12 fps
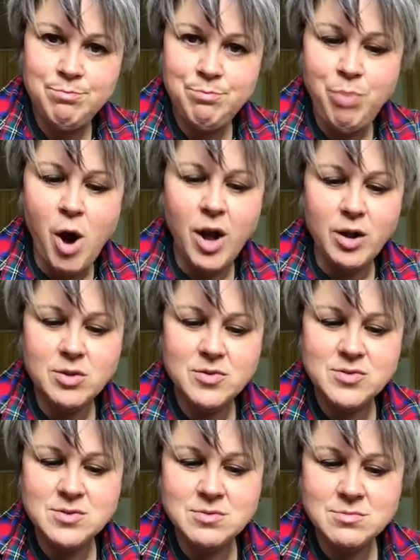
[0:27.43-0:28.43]

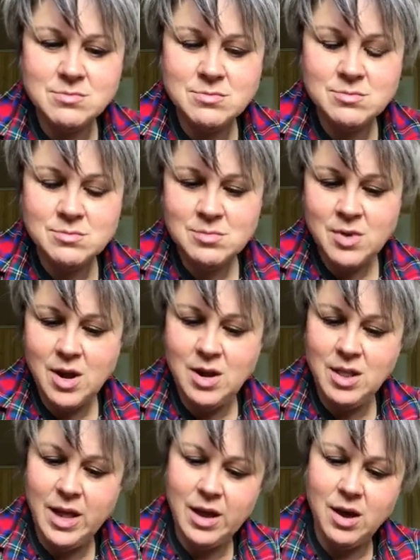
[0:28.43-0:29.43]
pots. Kind
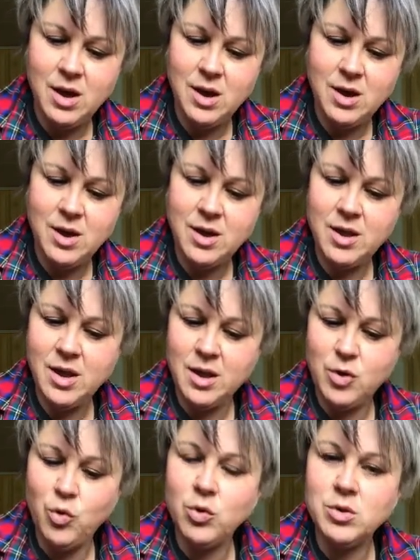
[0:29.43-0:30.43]
of like it
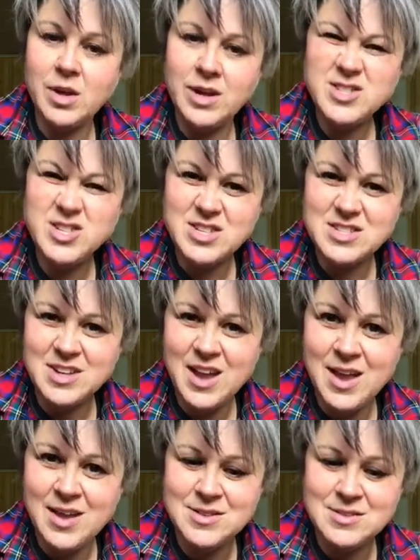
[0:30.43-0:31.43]
can hold like chicks and
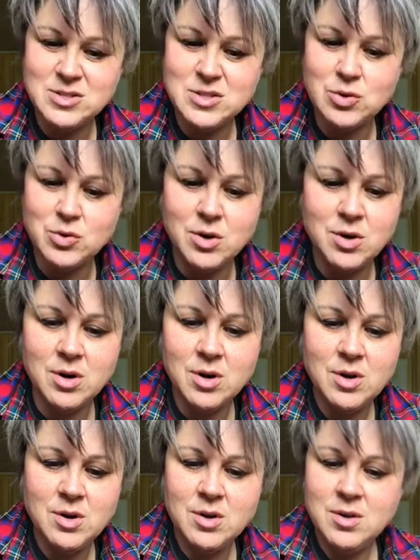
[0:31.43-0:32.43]
hens or
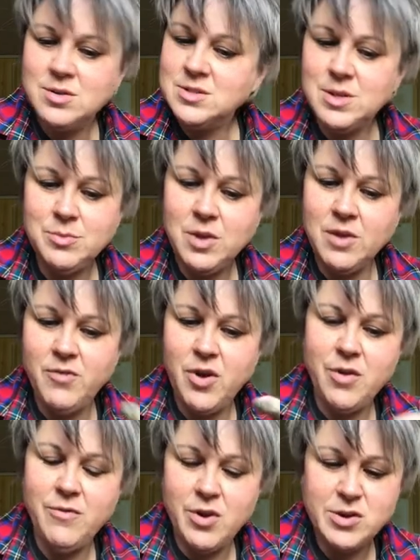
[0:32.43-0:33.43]
something
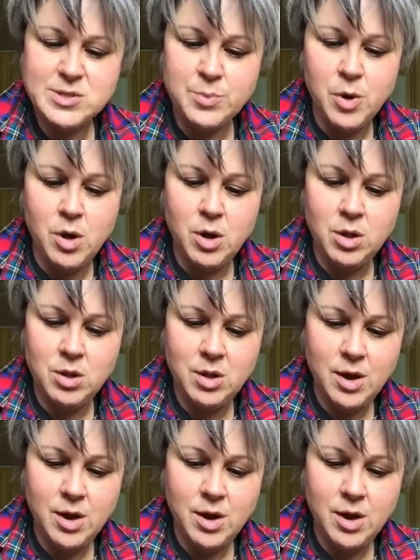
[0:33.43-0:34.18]
very, very small.